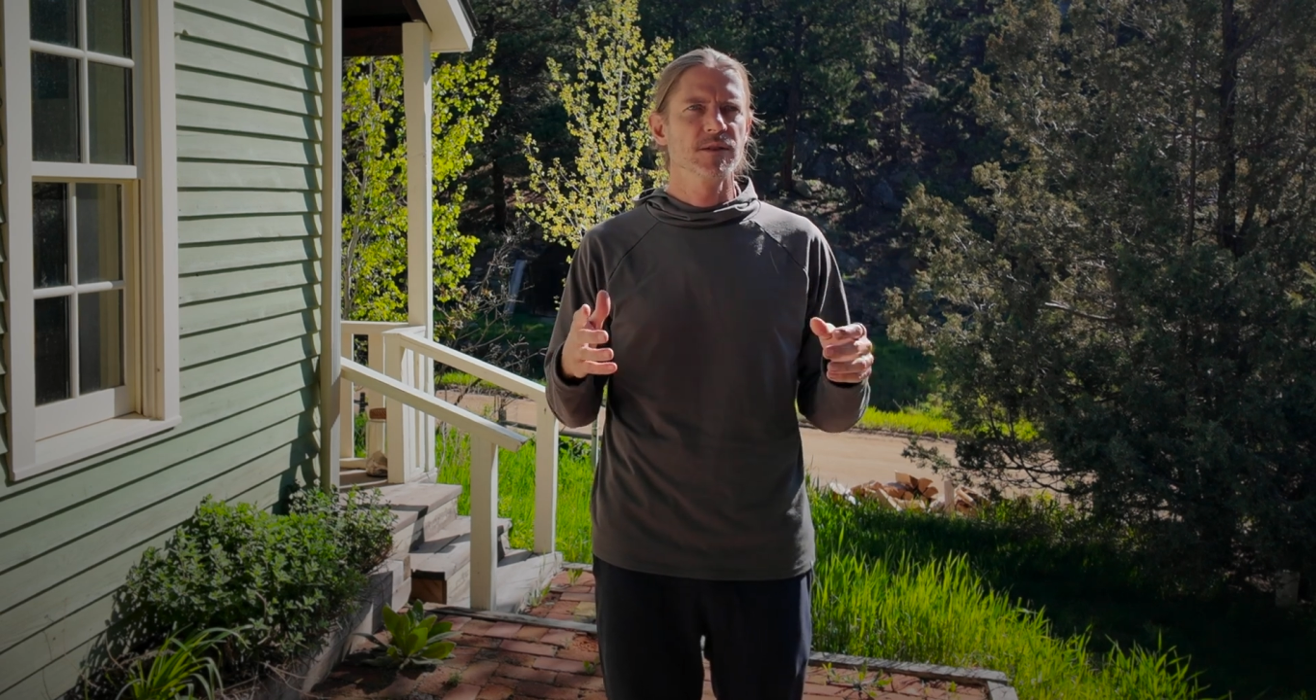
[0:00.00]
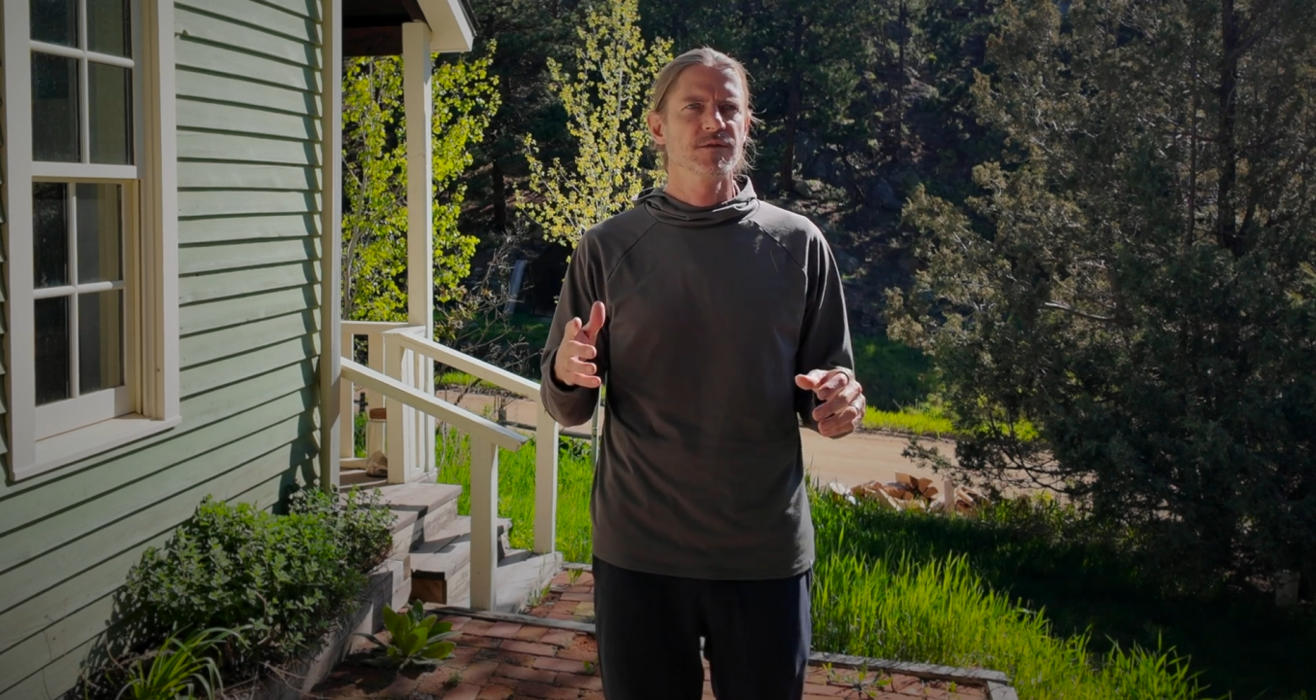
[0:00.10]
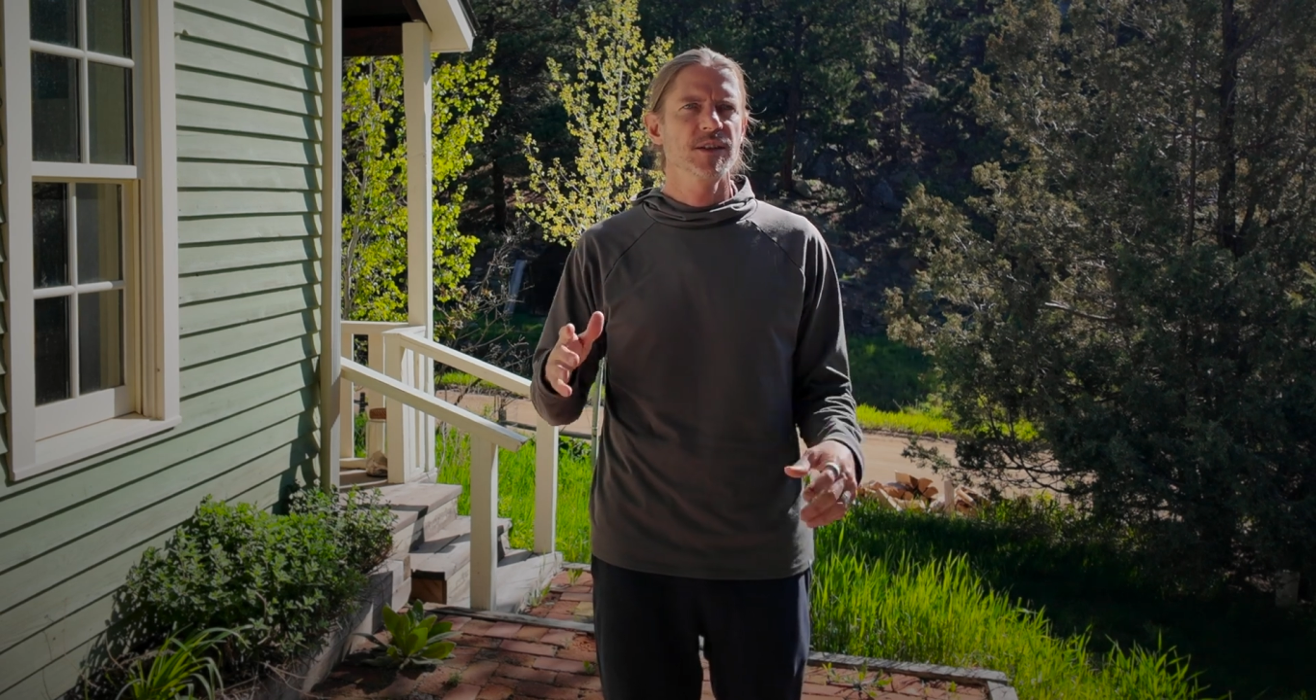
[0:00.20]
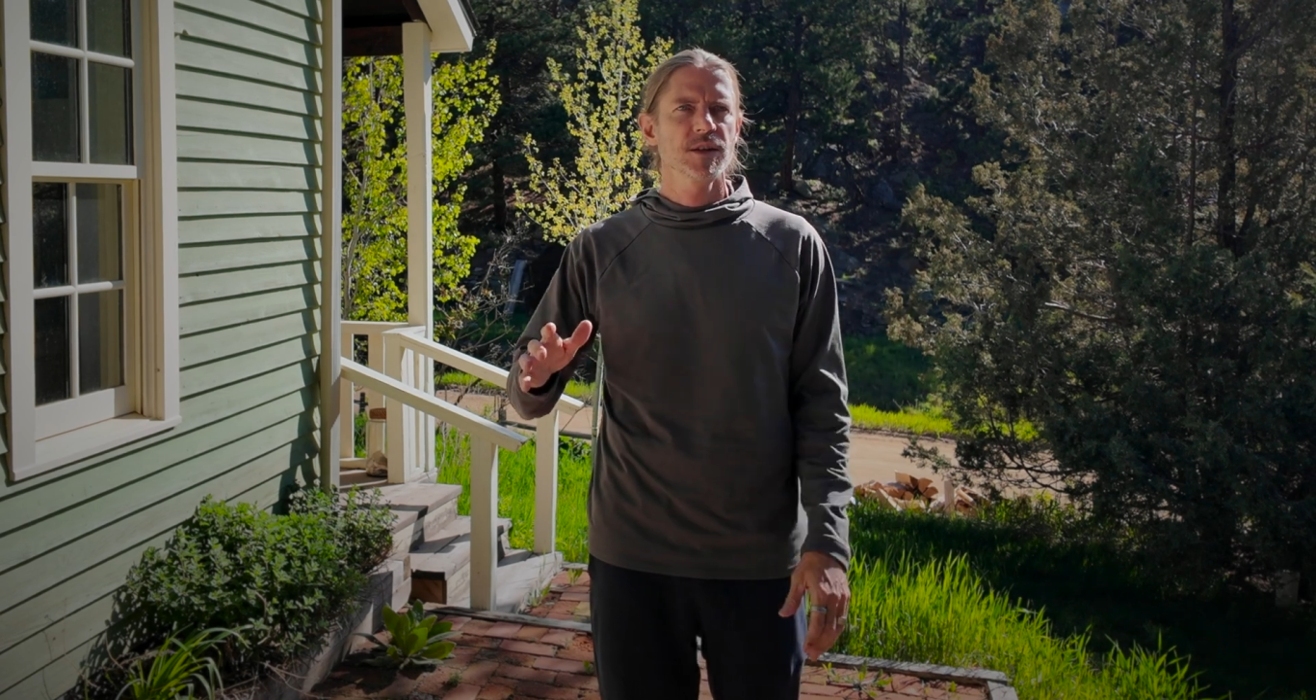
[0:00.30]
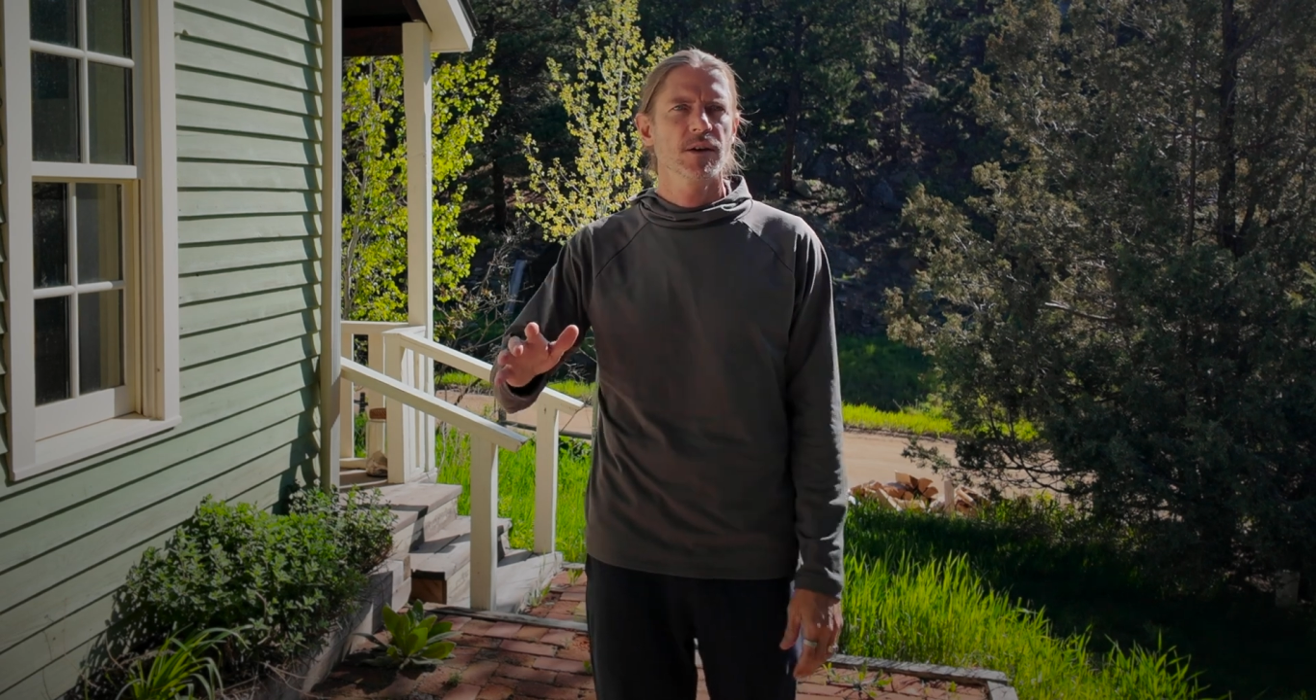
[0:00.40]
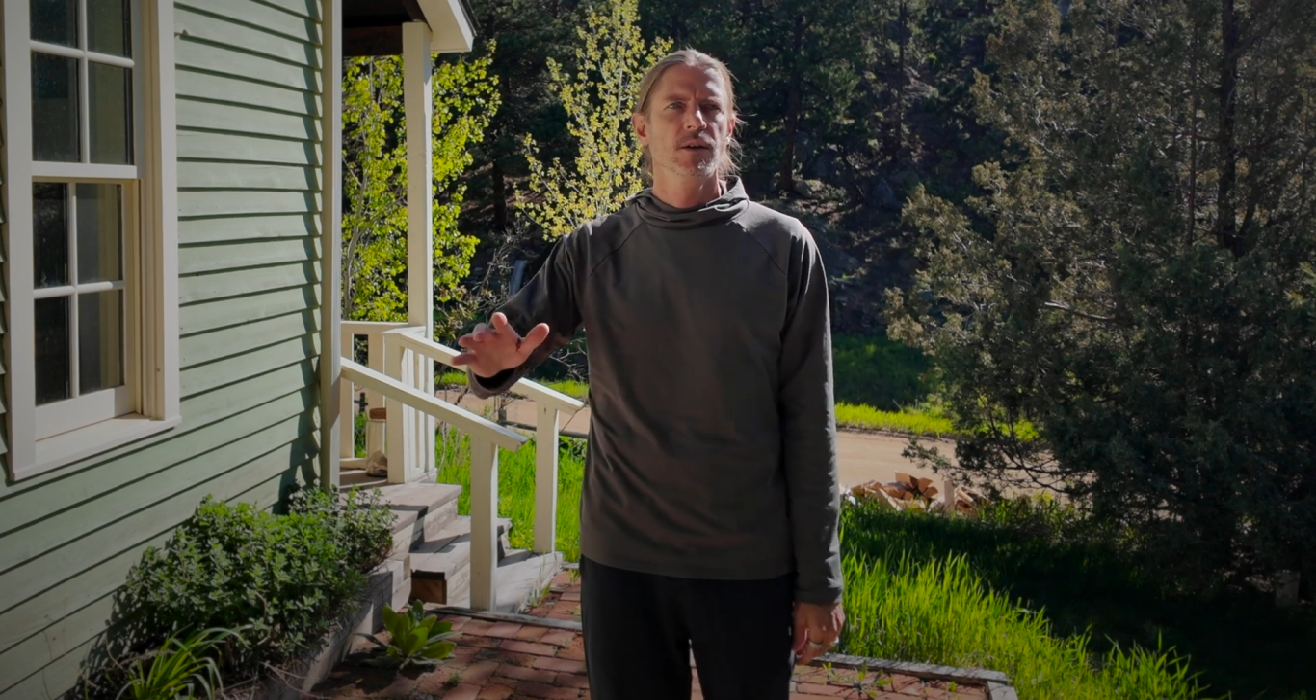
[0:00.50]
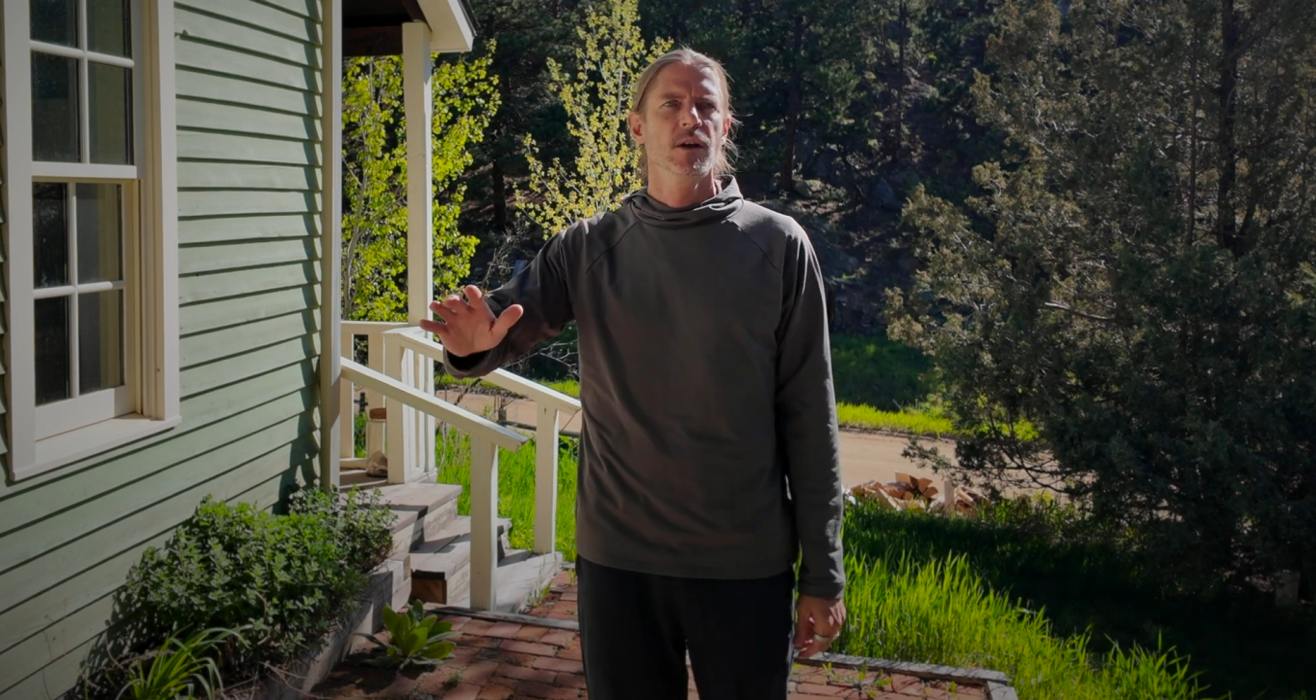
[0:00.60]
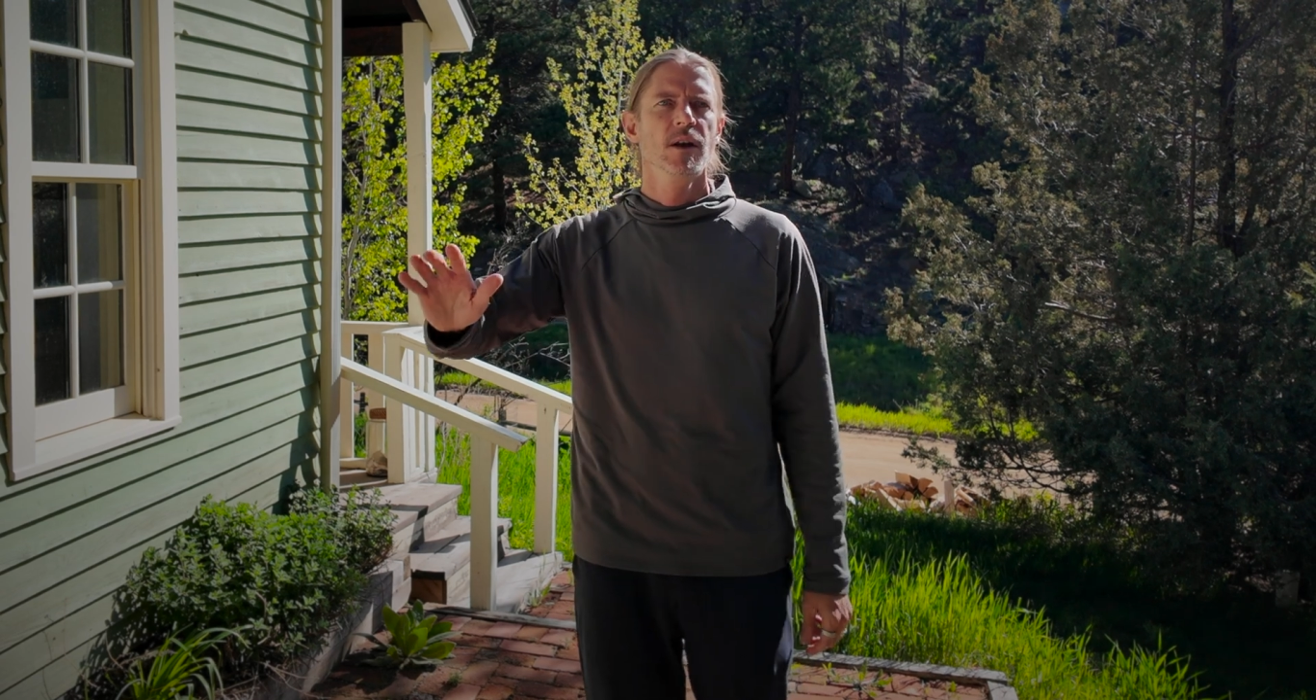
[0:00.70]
to physio,